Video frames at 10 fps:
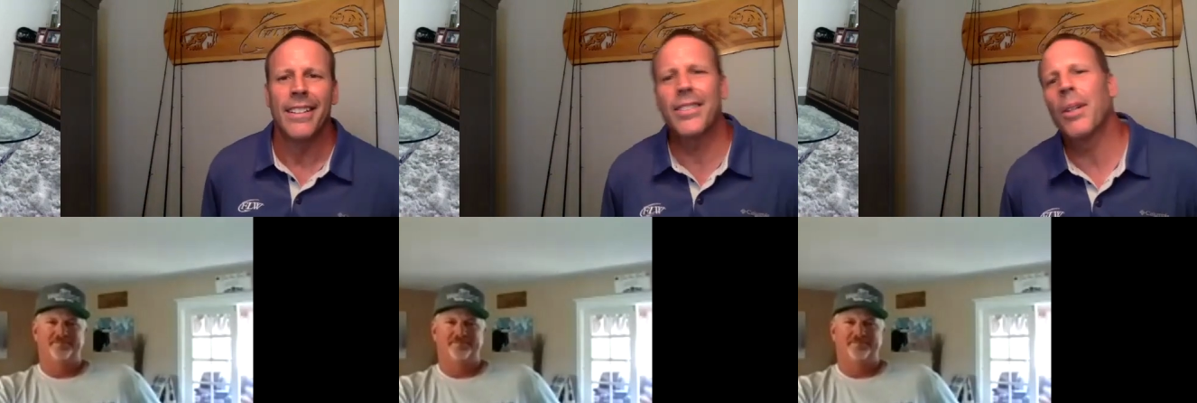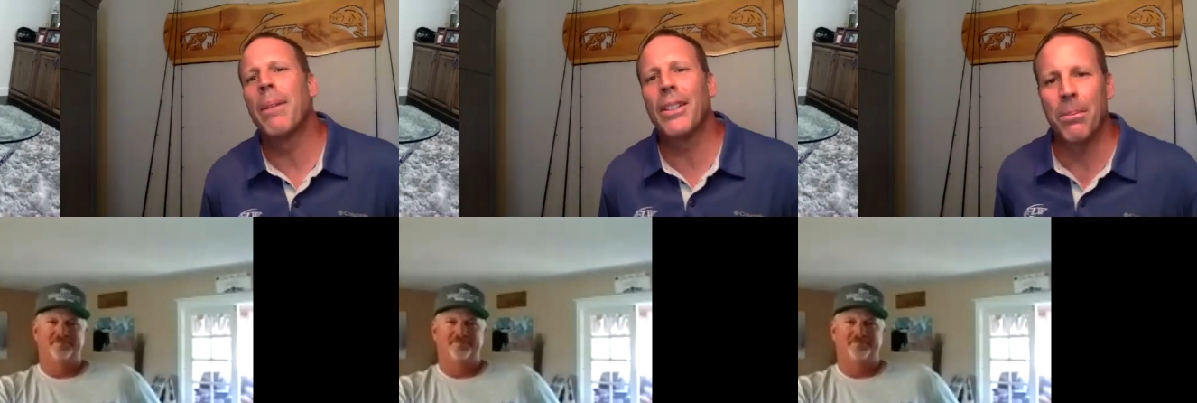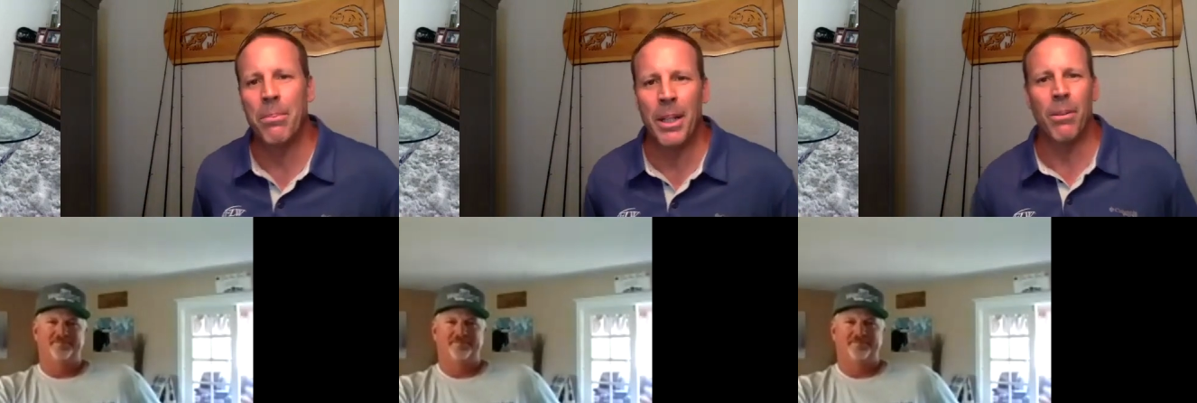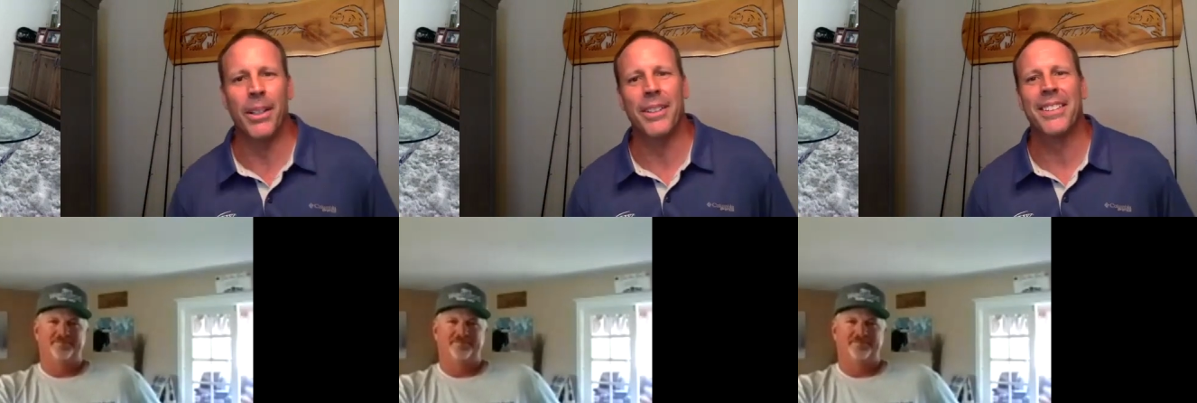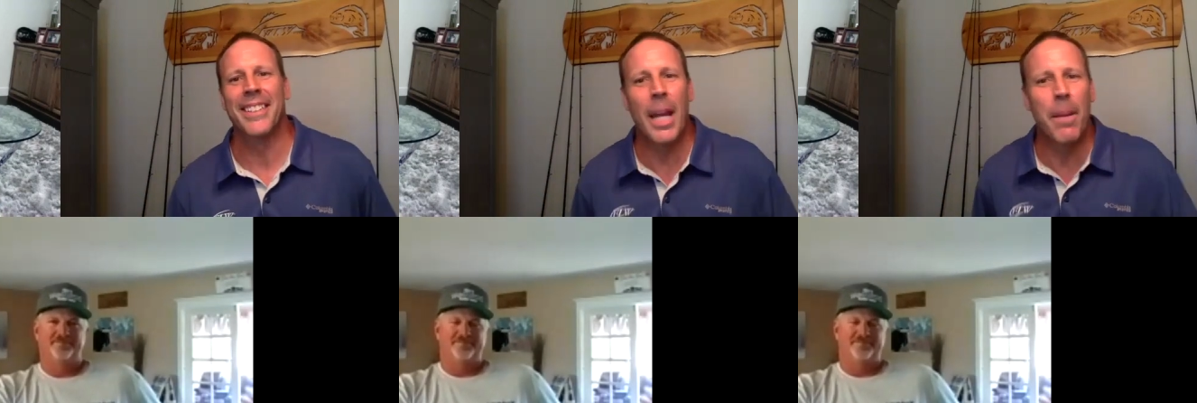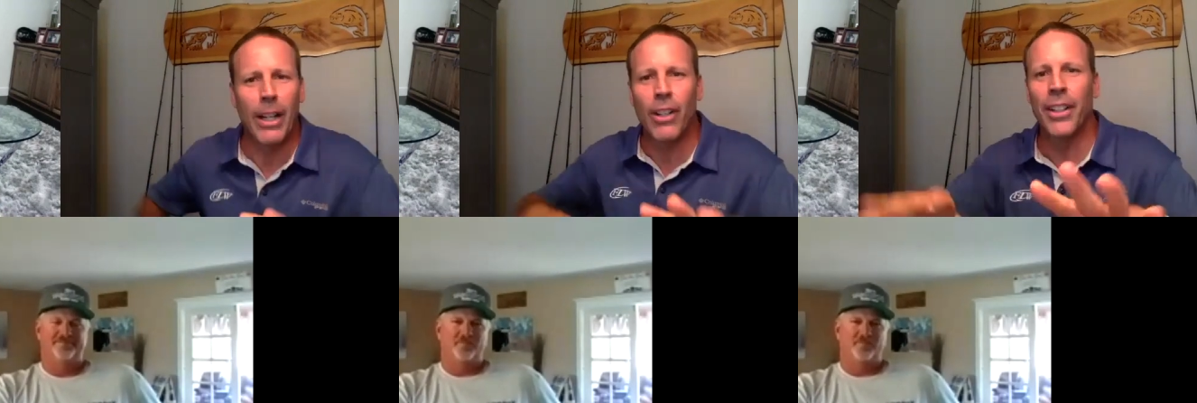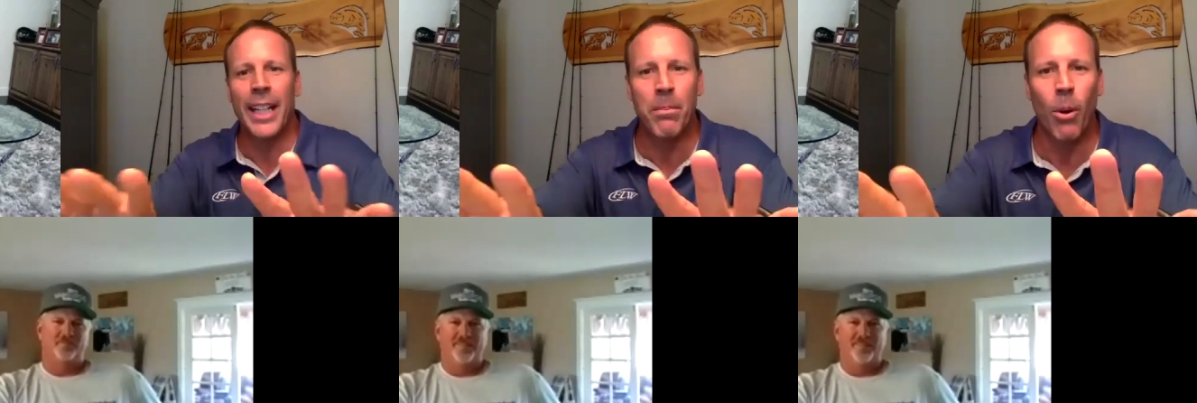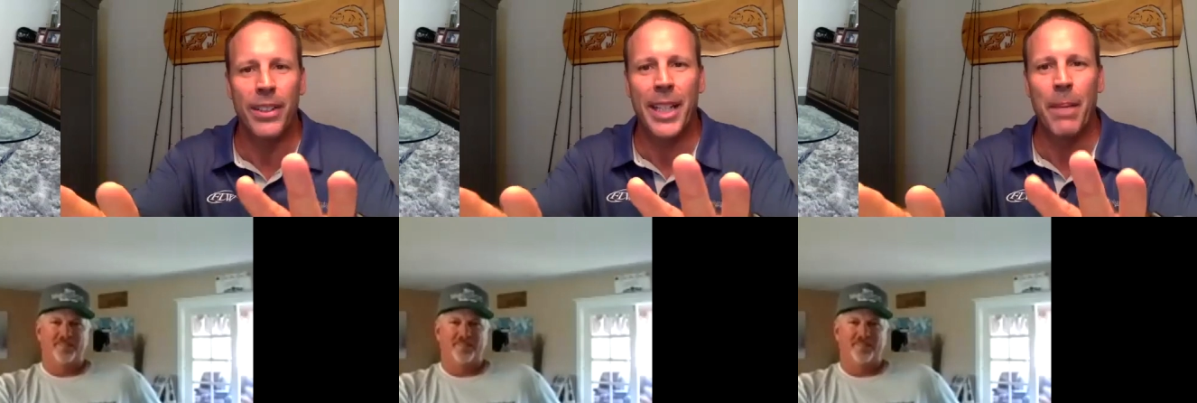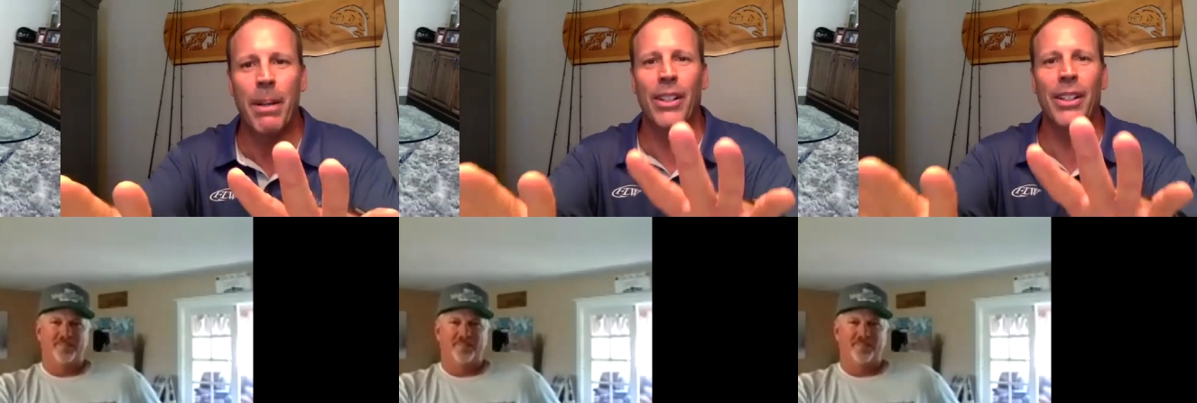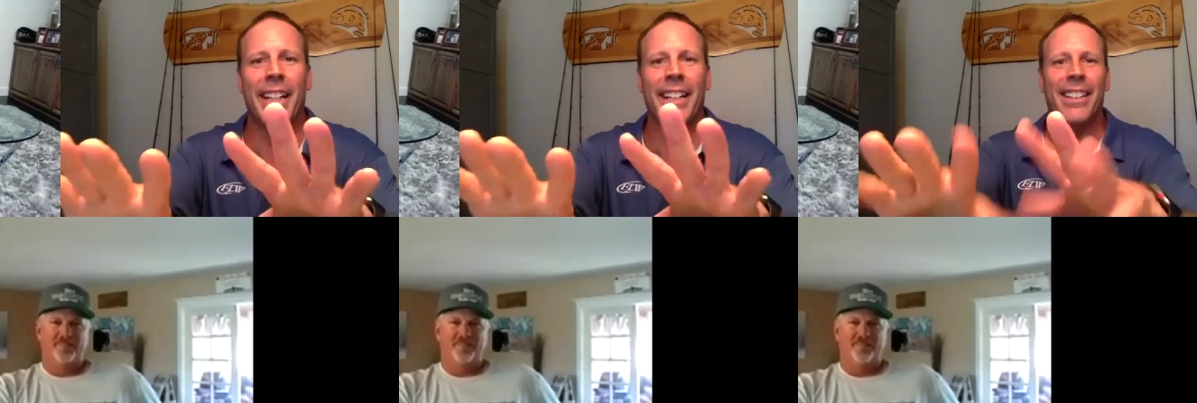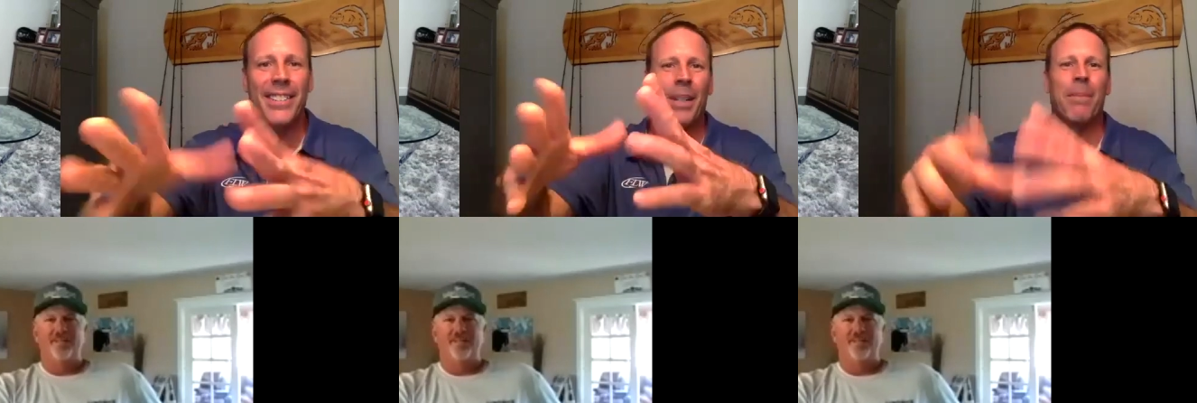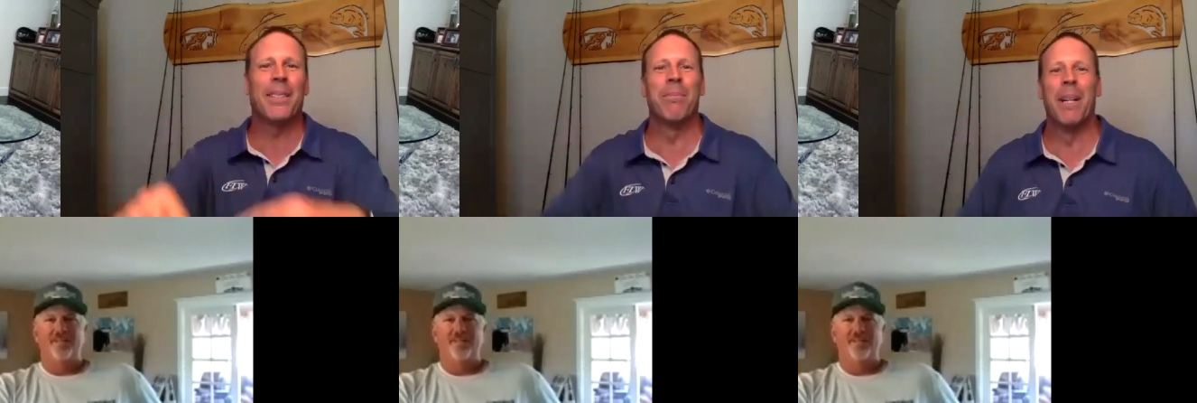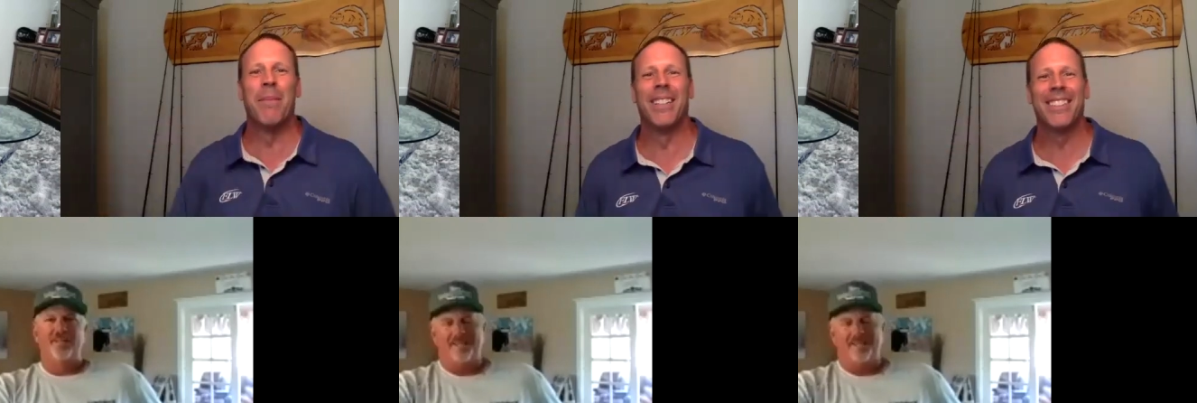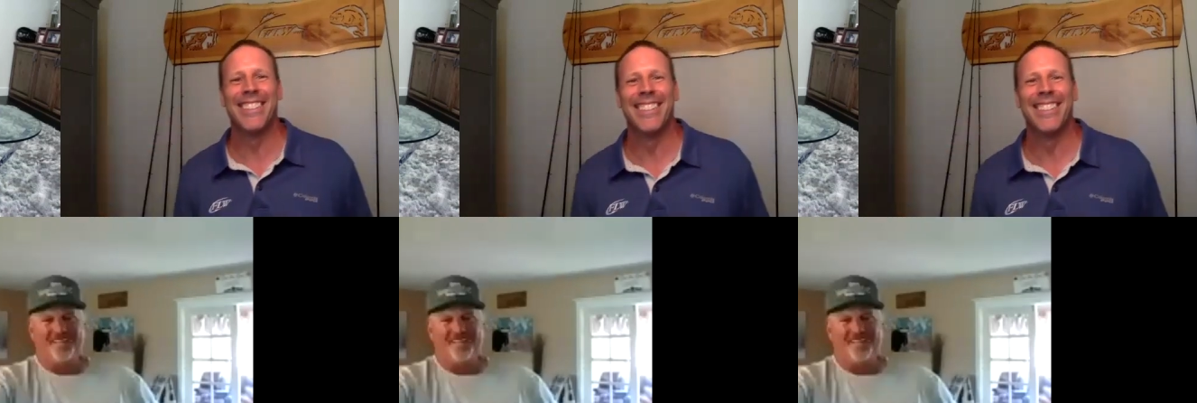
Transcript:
Speaker 1: Let's talk about some rivers. Keep it clean, boys. Keep it clean. Let's talk about some rivers.